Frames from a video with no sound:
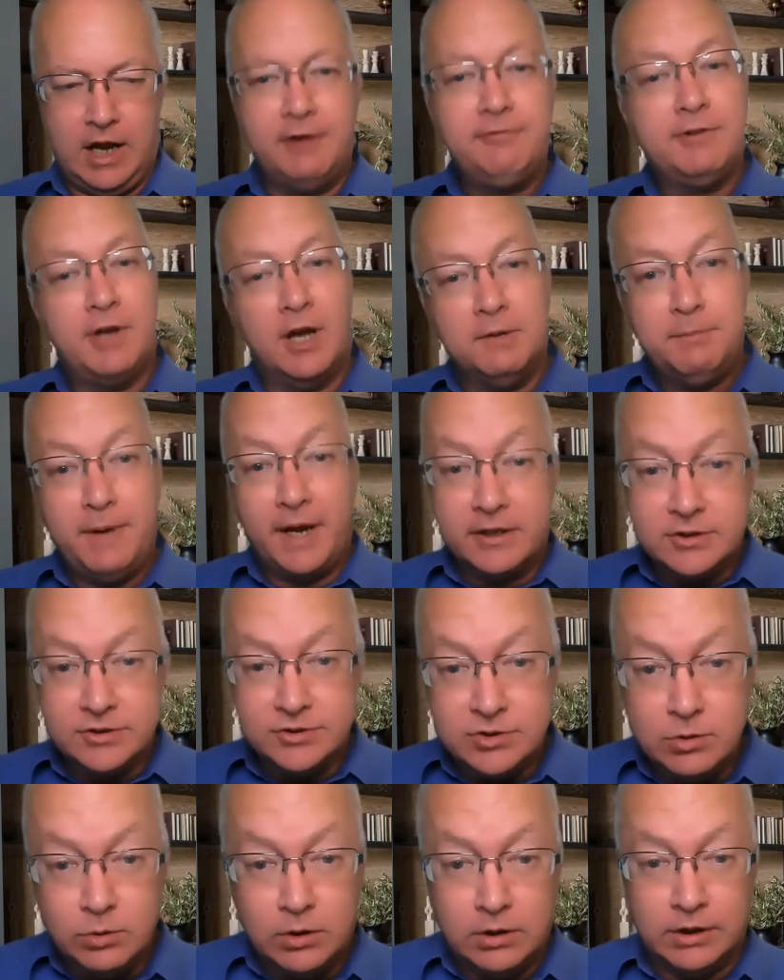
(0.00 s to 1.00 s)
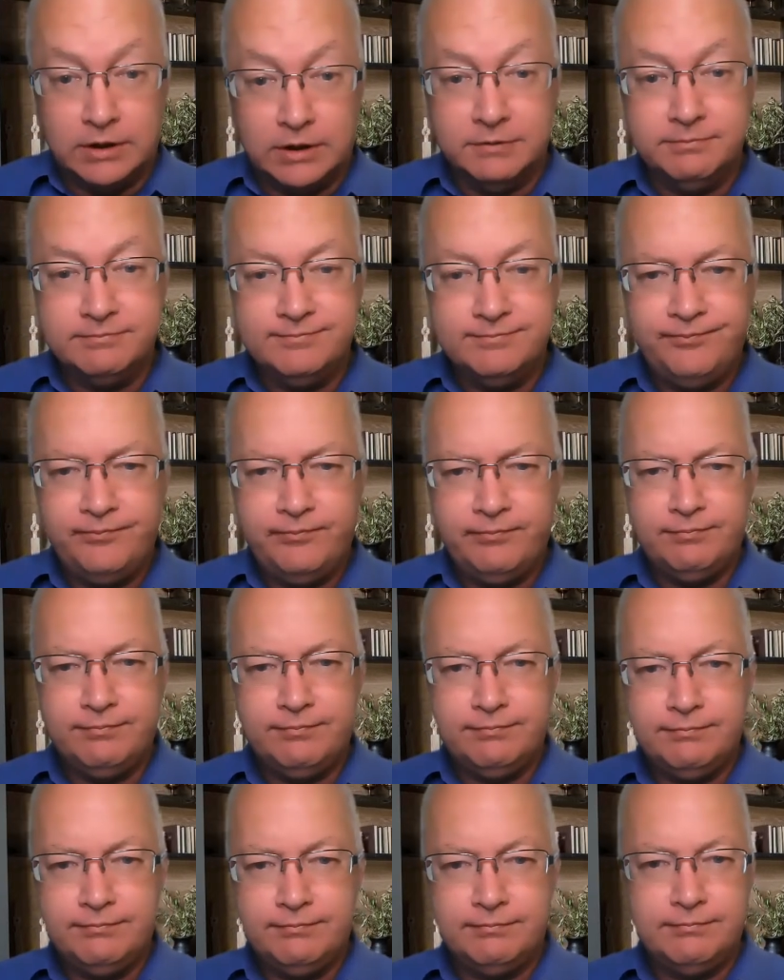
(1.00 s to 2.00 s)
I've gone back to school.
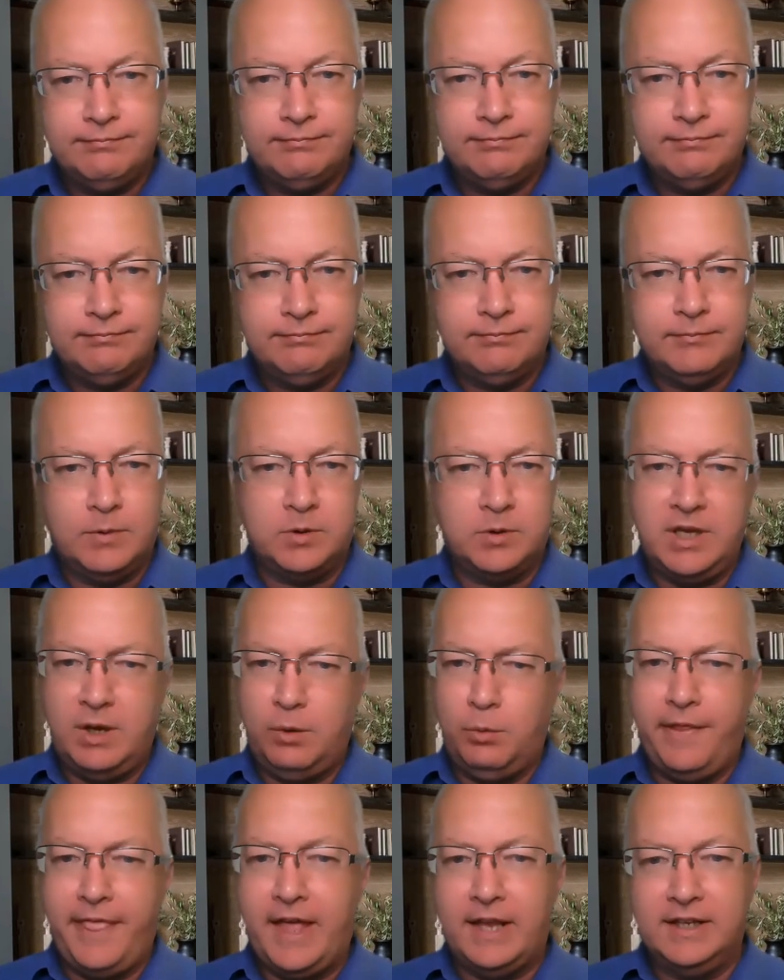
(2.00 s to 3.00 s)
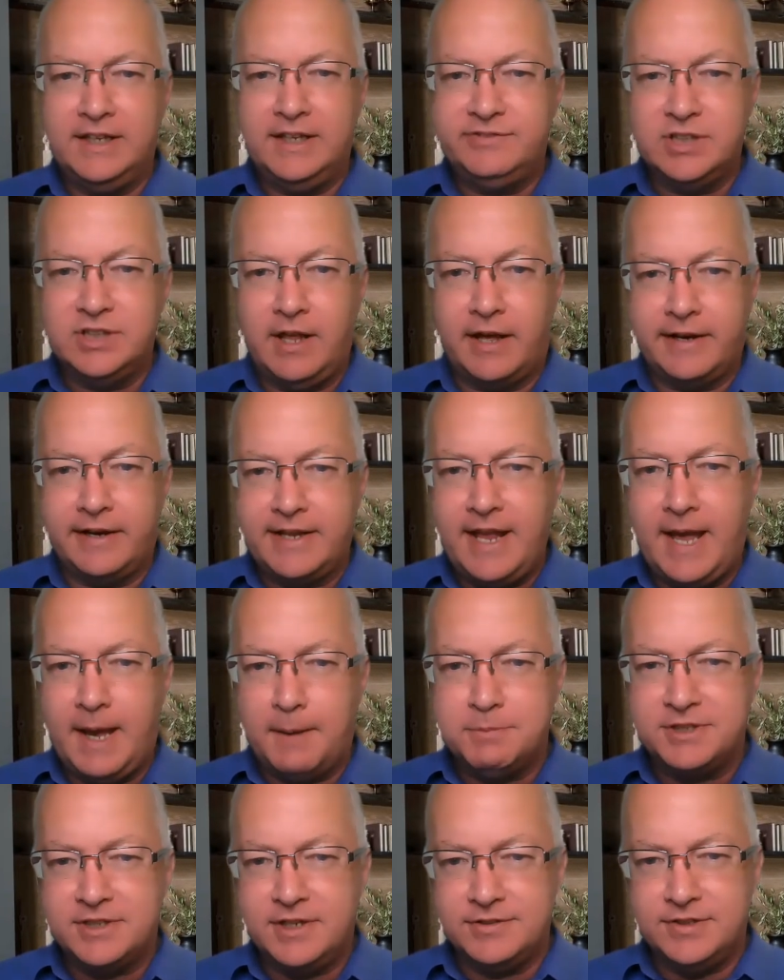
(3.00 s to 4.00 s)
Okay, well, that leaves a lot of
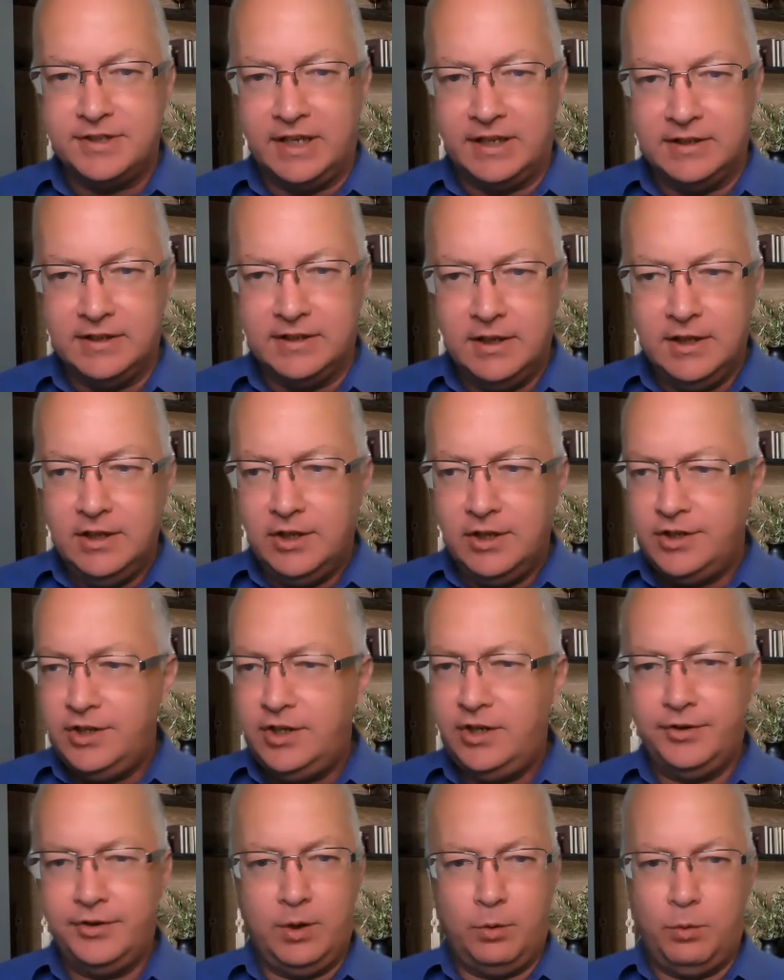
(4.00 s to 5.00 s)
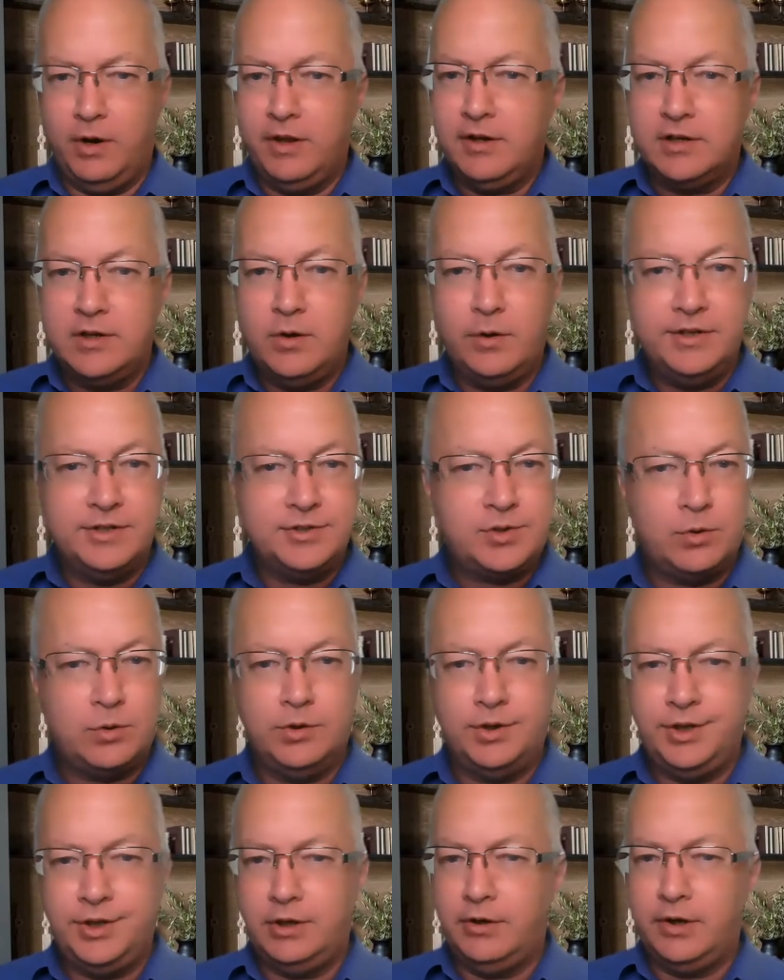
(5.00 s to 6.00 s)
gaps, doesn't it? You don't know where they're going to
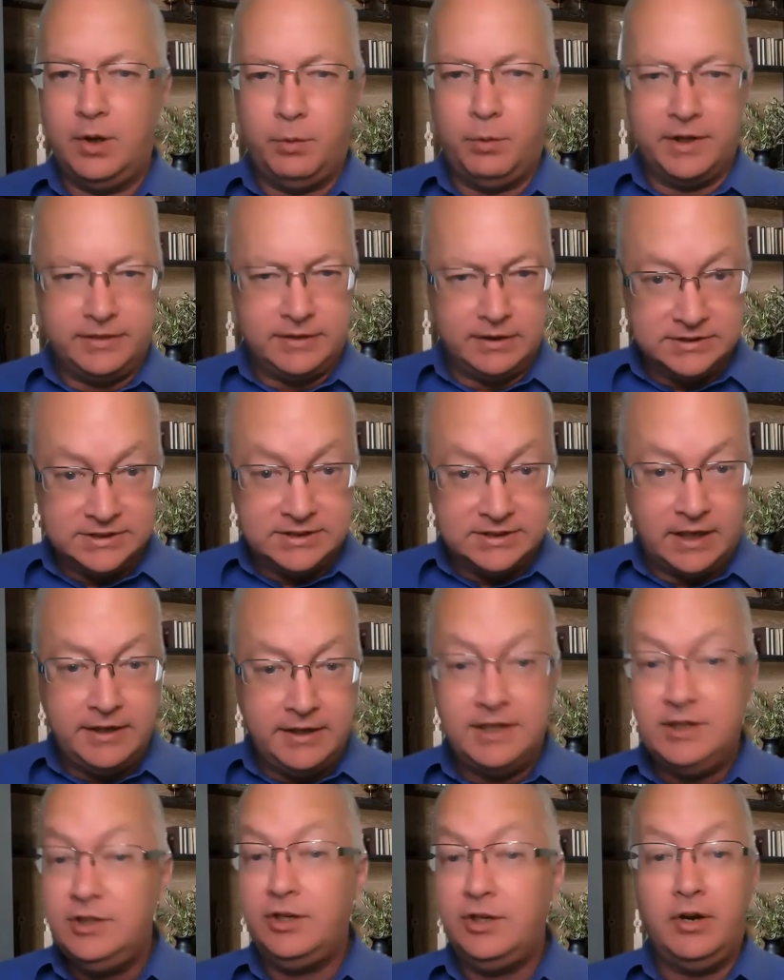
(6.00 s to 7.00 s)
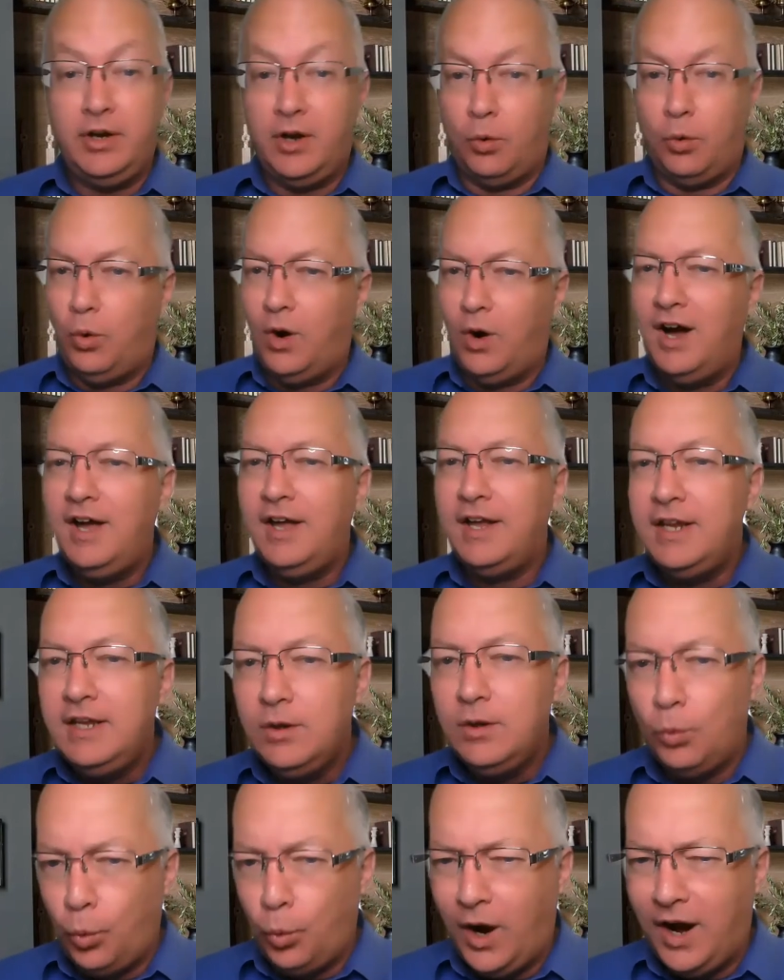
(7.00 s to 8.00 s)
school. You don't know what they're studying. You don't know
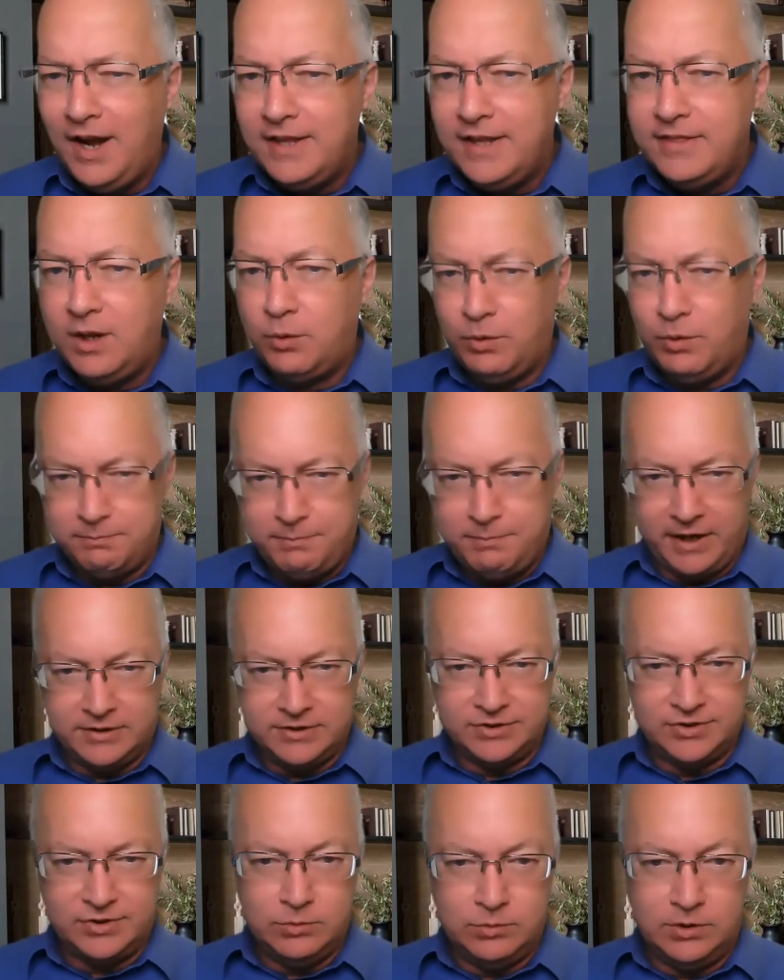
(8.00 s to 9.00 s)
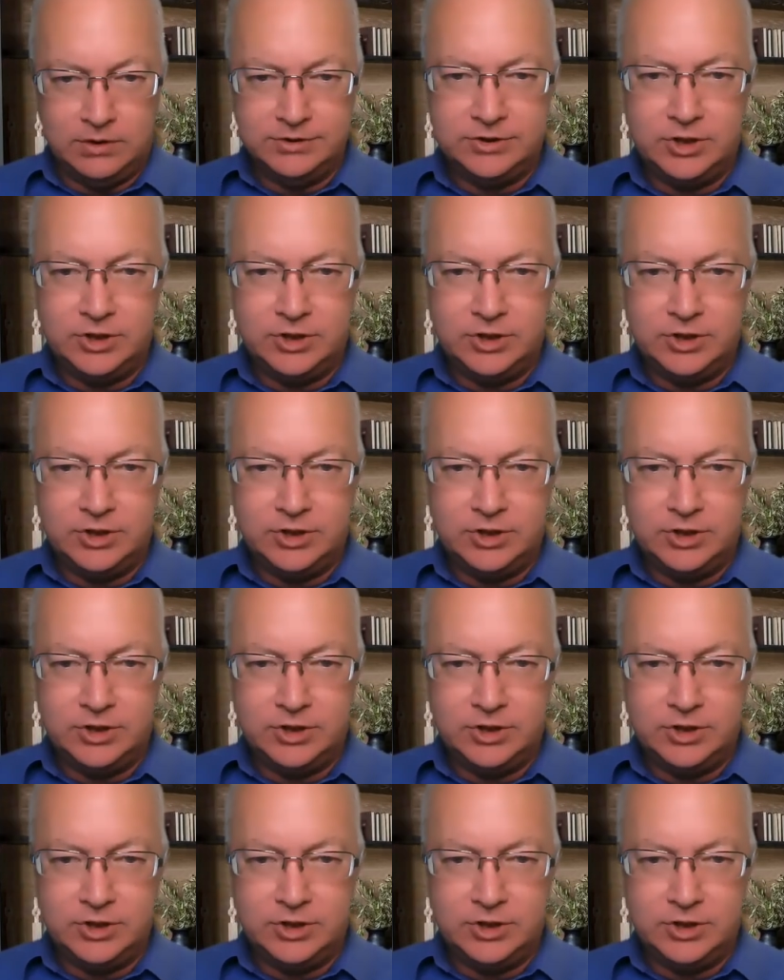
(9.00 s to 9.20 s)
why they went back to school.